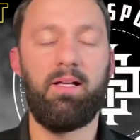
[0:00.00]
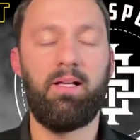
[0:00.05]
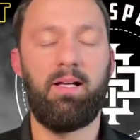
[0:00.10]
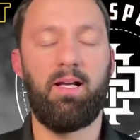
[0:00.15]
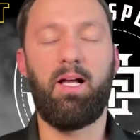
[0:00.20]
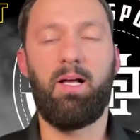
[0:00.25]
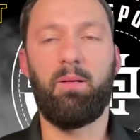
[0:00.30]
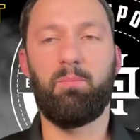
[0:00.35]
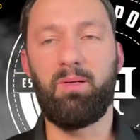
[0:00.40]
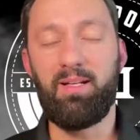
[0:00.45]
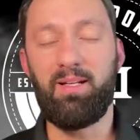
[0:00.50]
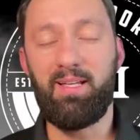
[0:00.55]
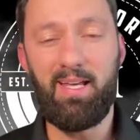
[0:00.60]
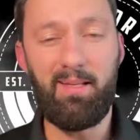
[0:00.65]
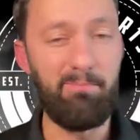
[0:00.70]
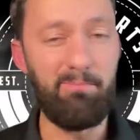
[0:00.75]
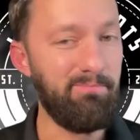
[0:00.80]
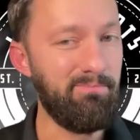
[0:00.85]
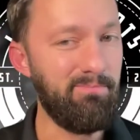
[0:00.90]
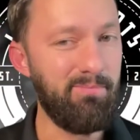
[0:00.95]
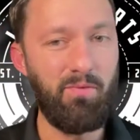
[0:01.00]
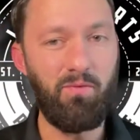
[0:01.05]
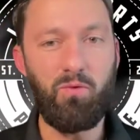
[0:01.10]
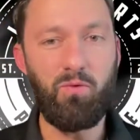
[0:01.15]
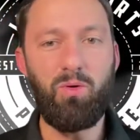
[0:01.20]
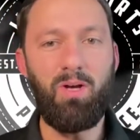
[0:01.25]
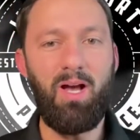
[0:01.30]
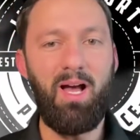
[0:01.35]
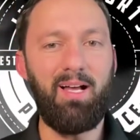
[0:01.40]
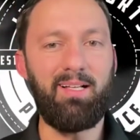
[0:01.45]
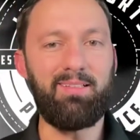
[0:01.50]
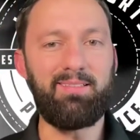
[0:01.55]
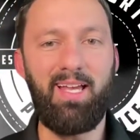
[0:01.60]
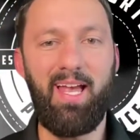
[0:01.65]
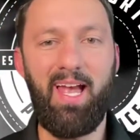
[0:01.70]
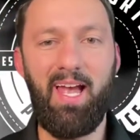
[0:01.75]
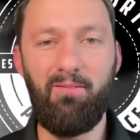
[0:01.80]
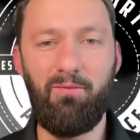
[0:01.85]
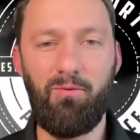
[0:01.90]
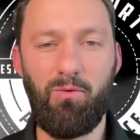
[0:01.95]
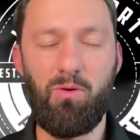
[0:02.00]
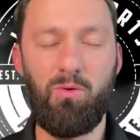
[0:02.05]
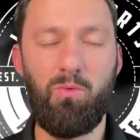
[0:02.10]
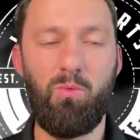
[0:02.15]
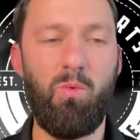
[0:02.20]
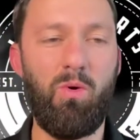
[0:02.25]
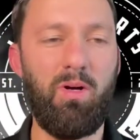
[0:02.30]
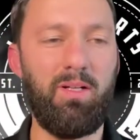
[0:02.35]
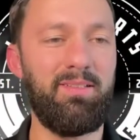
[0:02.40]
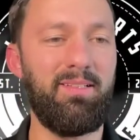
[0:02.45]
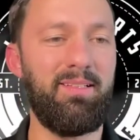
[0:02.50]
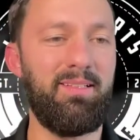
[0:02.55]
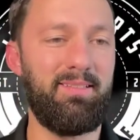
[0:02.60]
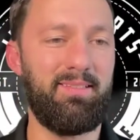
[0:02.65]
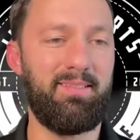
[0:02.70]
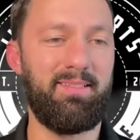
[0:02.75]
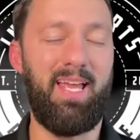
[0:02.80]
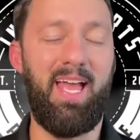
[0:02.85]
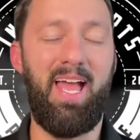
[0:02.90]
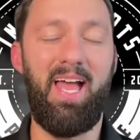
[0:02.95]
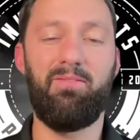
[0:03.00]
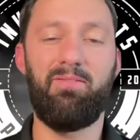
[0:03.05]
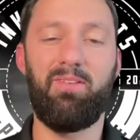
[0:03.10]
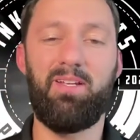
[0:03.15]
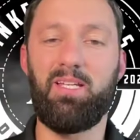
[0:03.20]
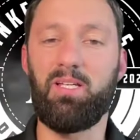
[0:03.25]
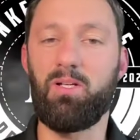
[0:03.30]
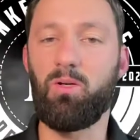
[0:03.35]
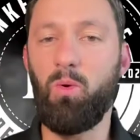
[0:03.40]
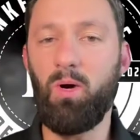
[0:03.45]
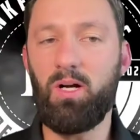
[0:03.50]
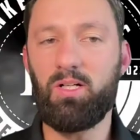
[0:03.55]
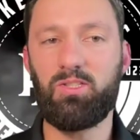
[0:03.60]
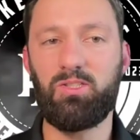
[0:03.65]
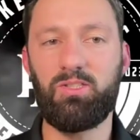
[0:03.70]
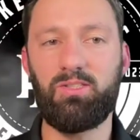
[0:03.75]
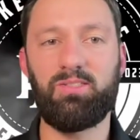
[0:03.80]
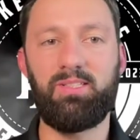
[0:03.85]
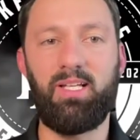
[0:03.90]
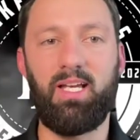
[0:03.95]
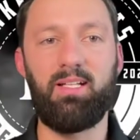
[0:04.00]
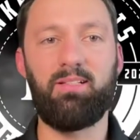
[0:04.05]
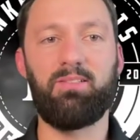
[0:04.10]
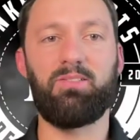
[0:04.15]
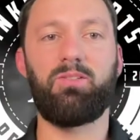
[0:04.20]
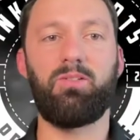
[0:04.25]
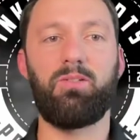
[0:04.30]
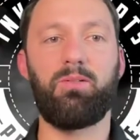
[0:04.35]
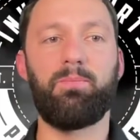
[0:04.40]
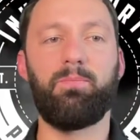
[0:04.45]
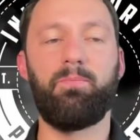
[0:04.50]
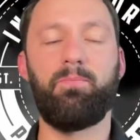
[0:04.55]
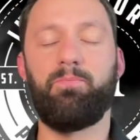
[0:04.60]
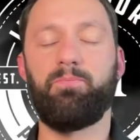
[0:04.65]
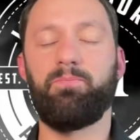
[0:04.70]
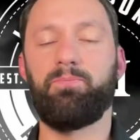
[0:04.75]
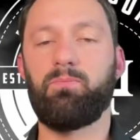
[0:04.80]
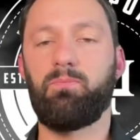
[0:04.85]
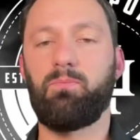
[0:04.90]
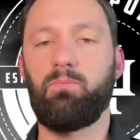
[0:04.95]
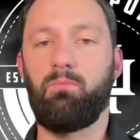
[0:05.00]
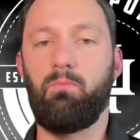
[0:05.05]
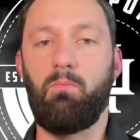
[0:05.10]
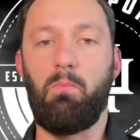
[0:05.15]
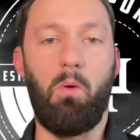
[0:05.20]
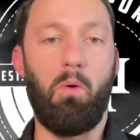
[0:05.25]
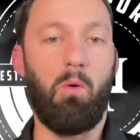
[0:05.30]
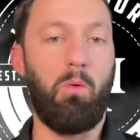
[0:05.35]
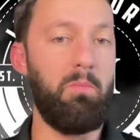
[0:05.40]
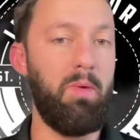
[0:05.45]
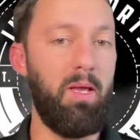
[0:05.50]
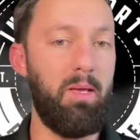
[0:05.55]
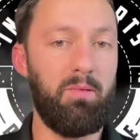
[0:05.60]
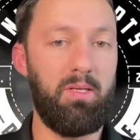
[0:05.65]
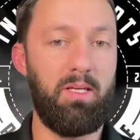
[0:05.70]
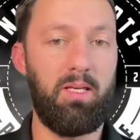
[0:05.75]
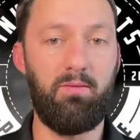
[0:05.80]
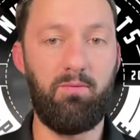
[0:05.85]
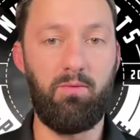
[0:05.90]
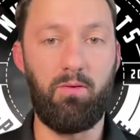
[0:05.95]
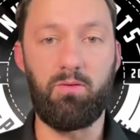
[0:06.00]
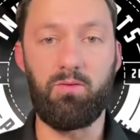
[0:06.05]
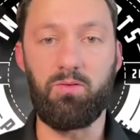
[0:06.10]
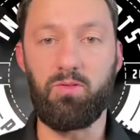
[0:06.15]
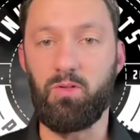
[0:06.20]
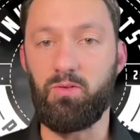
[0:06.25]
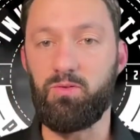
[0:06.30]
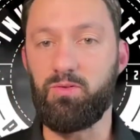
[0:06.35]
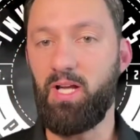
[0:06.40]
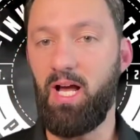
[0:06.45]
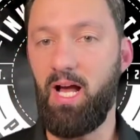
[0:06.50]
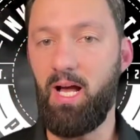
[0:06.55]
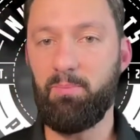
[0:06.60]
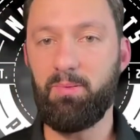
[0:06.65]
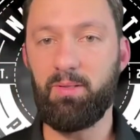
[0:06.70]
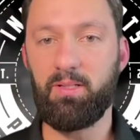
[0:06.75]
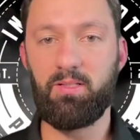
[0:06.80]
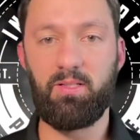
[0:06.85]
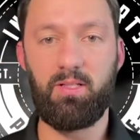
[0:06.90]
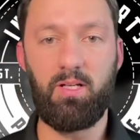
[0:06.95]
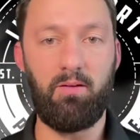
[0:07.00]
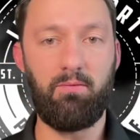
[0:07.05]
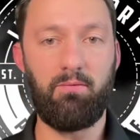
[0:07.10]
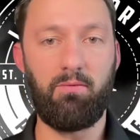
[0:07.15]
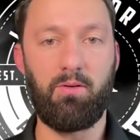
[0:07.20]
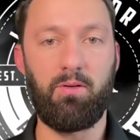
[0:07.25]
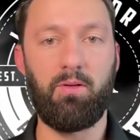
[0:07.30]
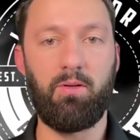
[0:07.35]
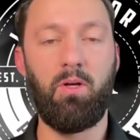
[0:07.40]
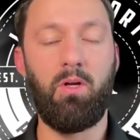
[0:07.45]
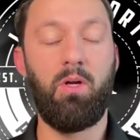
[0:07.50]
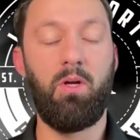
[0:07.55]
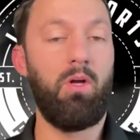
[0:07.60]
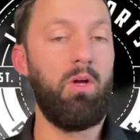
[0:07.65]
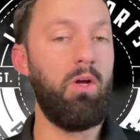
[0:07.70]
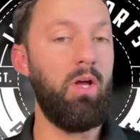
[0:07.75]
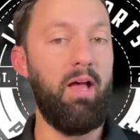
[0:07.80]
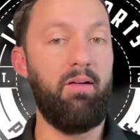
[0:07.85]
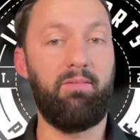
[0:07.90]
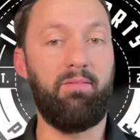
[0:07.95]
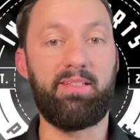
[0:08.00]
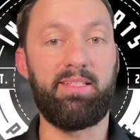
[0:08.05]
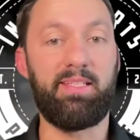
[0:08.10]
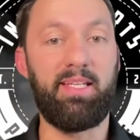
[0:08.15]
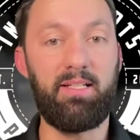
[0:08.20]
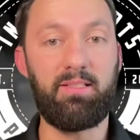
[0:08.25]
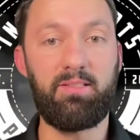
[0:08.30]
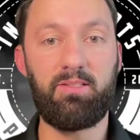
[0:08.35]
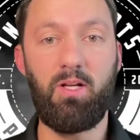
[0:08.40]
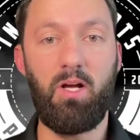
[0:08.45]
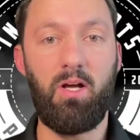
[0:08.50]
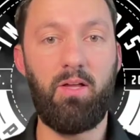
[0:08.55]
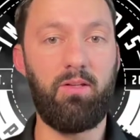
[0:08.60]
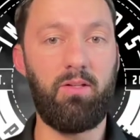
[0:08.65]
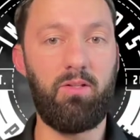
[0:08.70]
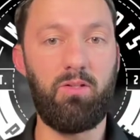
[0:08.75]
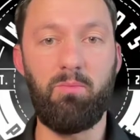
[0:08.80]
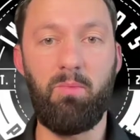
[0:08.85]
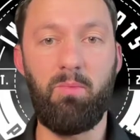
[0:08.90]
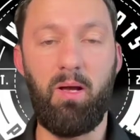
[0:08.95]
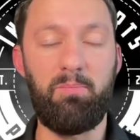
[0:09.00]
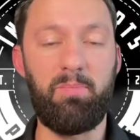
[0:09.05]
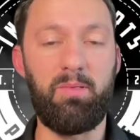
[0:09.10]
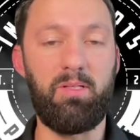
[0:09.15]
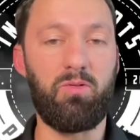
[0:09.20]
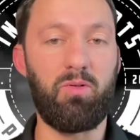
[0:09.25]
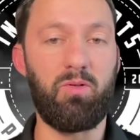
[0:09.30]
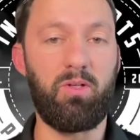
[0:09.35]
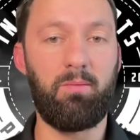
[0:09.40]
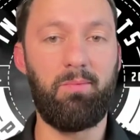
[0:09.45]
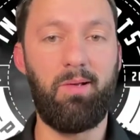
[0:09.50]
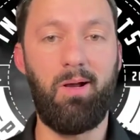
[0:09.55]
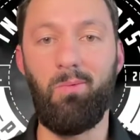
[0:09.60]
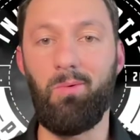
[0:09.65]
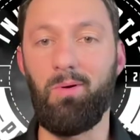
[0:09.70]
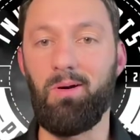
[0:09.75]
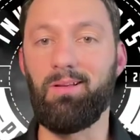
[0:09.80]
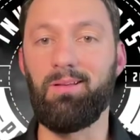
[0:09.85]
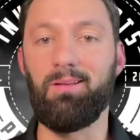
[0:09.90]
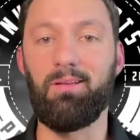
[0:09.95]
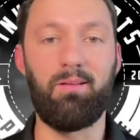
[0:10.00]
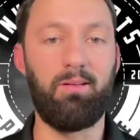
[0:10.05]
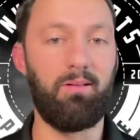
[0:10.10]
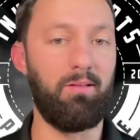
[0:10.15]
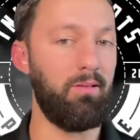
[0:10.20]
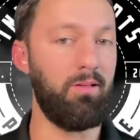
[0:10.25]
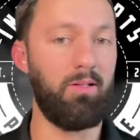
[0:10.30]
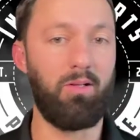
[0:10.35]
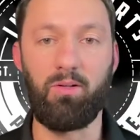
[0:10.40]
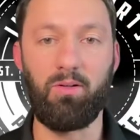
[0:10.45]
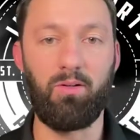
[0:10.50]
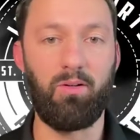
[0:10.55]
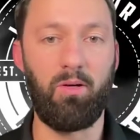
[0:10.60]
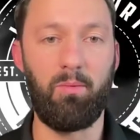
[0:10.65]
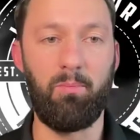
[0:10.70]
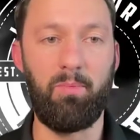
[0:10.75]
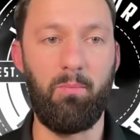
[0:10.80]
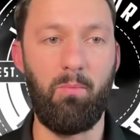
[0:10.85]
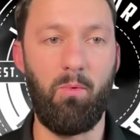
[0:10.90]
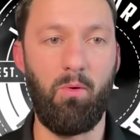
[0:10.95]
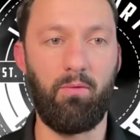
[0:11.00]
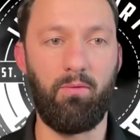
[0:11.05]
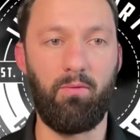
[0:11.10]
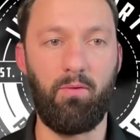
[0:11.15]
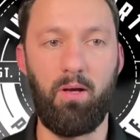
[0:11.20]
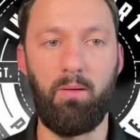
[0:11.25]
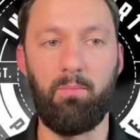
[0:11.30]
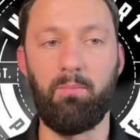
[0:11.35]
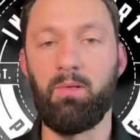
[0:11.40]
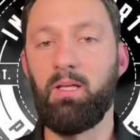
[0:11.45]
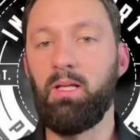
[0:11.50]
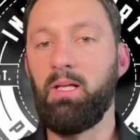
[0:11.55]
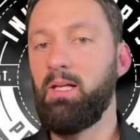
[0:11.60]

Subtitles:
But again, if you guys ever want to have any questions answered, or maybe even certain topics covered, have a guest on that you might be intrigued about, want to learn a little bit more from,